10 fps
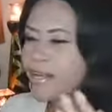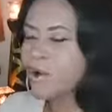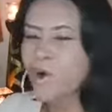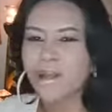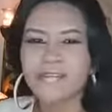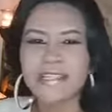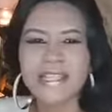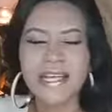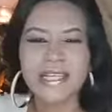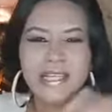all of a
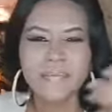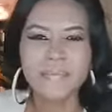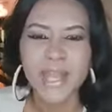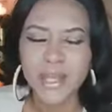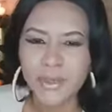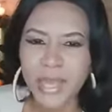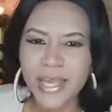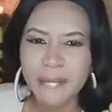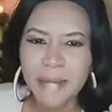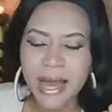sudden you
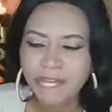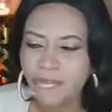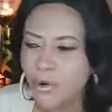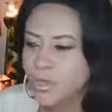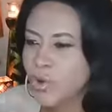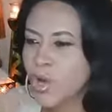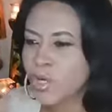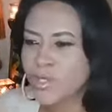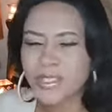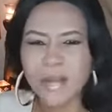get a bad phone
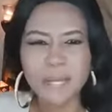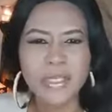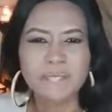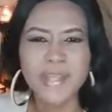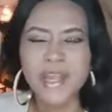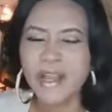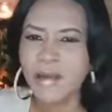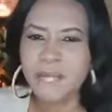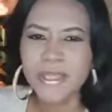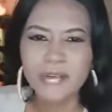call or someone
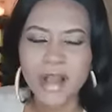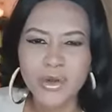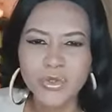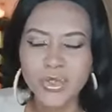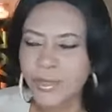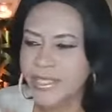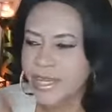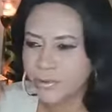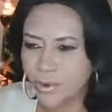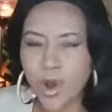comes around you with
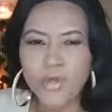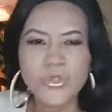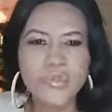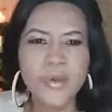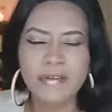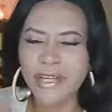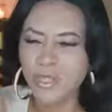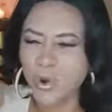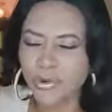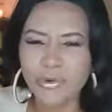a wrong
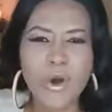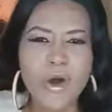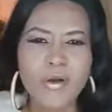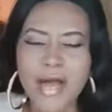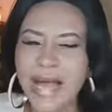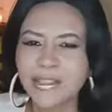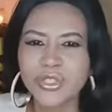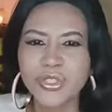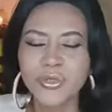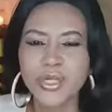spirit or wrong
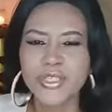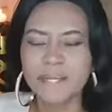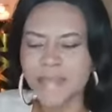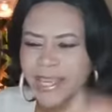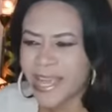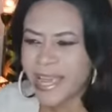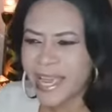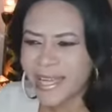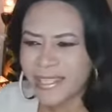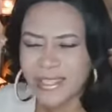attitude or something
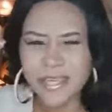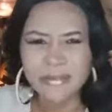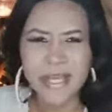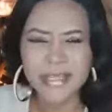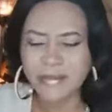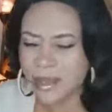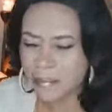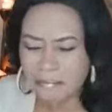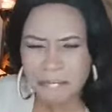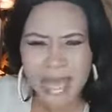and it, it,
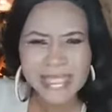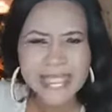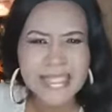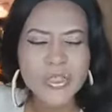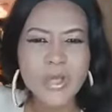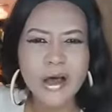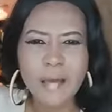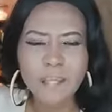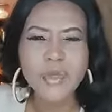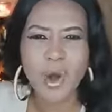it messes
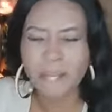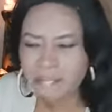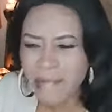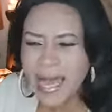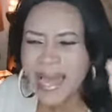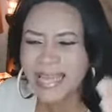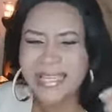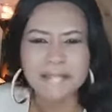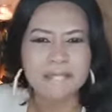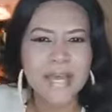up your
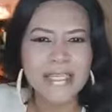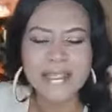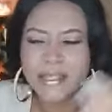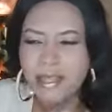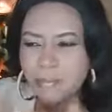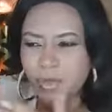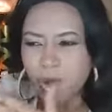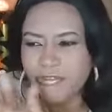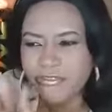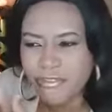mind, it messes up
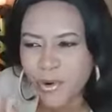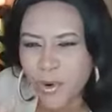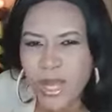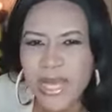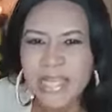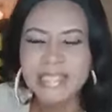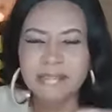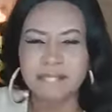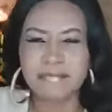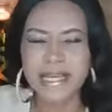your focus,
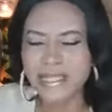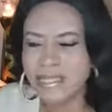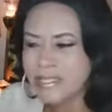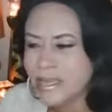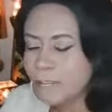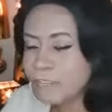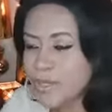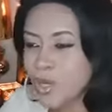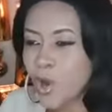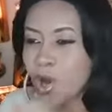it messes up
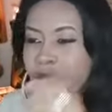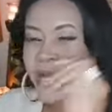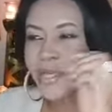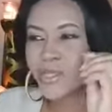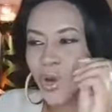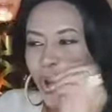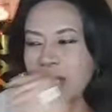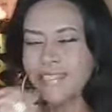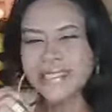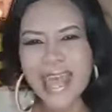your, your
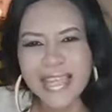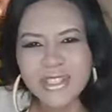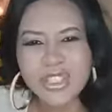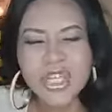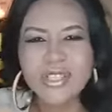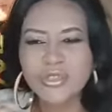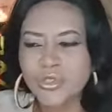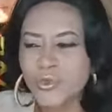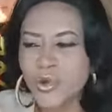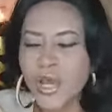attention
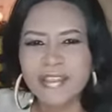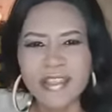to the